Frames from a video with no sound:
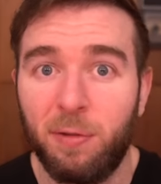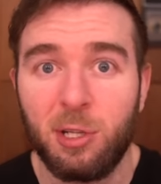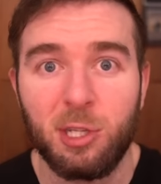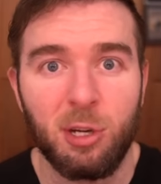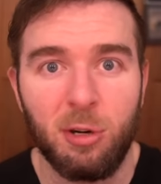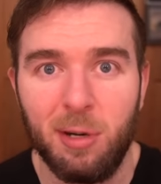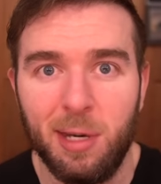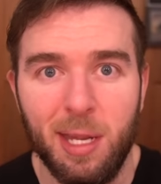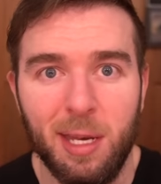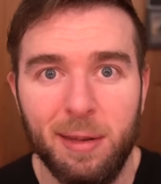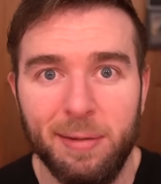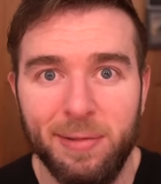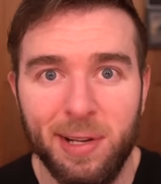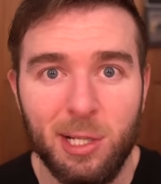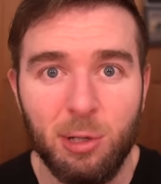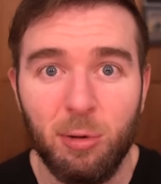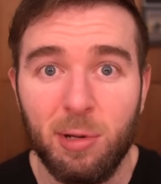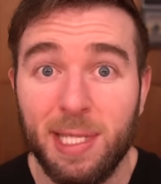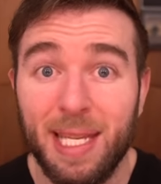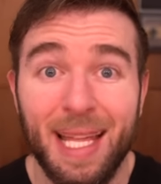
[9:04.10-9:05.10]
for certain
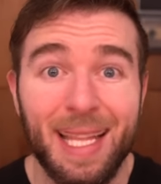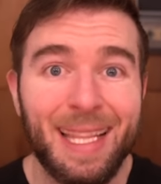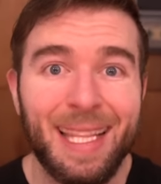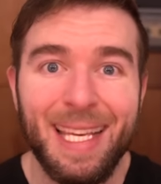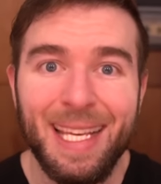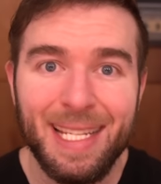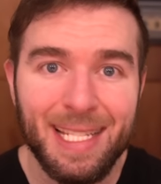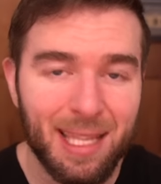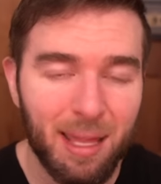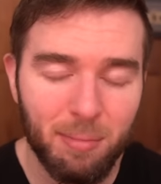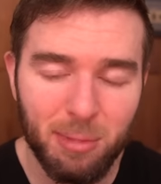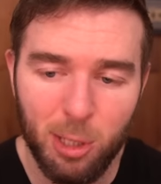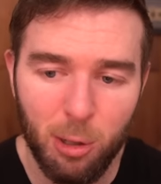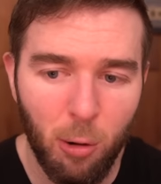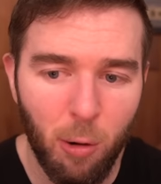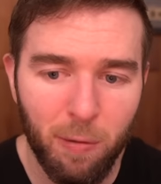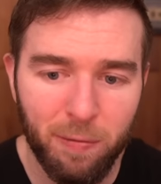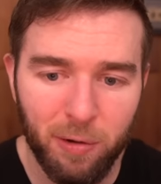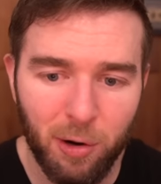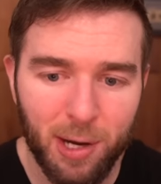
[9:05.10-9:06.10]
individuals that leads them to
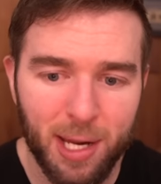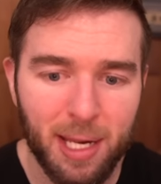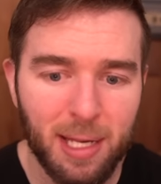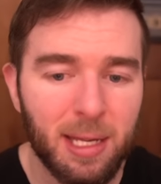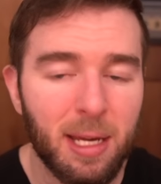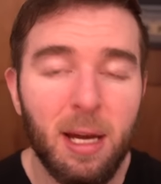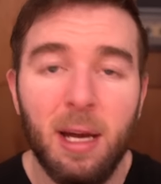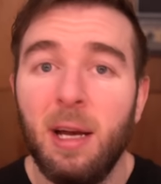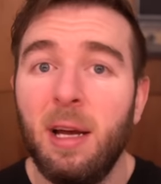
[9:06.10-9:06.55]
overeat.